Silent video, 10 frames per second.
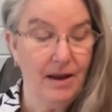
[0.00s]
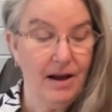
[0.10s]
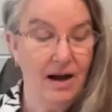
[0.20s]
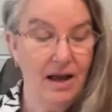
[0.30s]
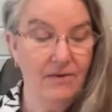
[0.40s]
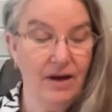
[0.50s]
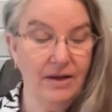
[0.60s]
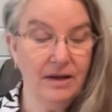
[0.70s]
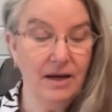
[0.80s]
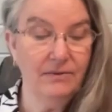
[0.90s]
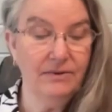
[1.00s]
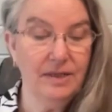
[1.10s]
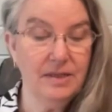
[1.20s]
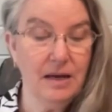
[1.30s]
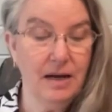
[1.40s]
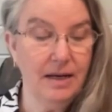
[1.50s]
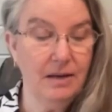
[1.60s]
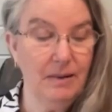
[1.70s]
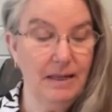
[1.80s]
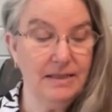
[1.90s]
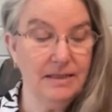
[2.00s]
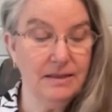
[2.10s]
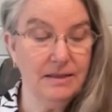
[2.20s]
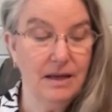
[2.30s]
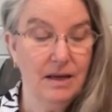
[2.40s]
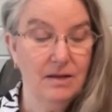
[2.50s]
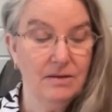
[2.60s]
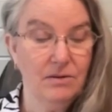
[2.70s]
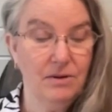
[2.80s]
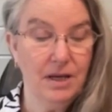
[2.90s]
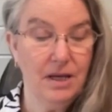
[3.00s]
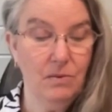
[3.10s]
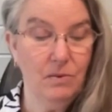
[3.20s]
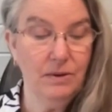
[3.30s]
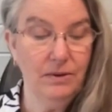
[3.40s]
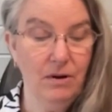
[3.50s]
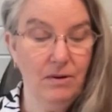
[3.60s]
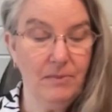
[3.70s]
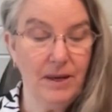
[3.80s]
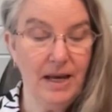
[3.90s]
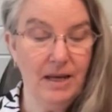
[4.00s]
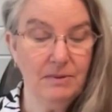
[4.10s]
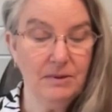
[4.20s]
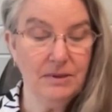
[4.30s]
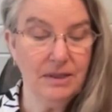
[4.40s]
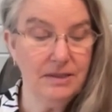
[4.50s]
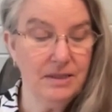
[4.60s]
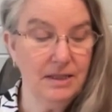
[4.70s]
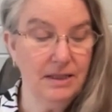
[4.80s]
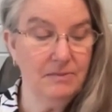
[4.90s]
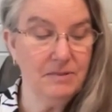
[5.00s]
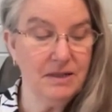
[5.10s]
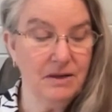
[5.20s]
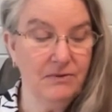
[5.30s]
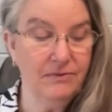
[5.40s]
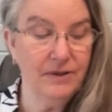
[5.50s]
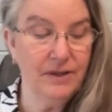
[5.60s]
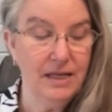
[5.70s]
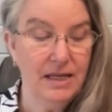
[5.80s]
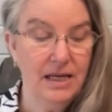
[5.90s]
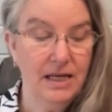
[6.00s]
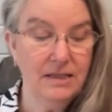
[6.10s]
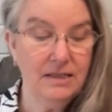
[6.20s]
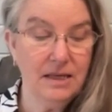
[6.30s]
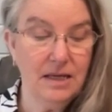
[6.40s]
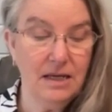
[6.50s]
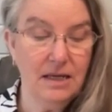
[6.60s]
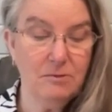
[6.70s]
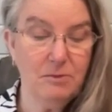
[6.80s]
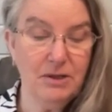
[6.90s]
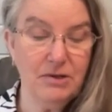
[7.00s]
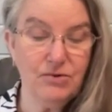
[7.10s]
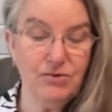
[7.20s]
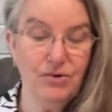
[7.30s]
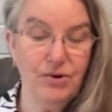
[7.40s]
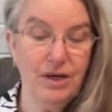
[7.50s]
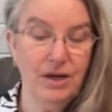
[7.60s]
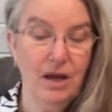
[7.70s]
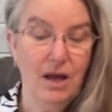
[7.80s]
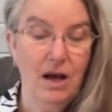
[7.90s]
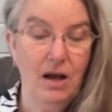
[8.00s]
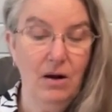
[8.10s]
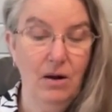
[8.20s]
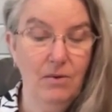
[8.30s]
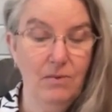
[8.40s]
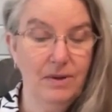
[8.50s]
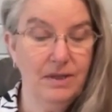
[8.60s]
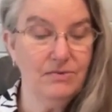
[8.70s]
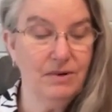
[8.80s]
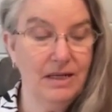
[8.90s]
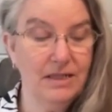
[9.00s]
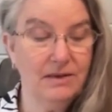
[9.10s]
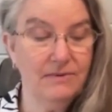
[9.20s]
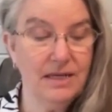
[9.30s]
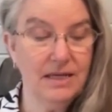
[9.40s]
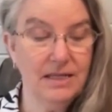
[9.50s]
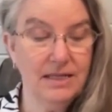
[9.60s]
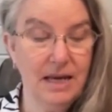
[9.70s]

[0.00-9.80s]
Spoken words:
I have uncovered his hiding places so that he will not be able to conceal himself. His seed has been destroyed along with his relatives and his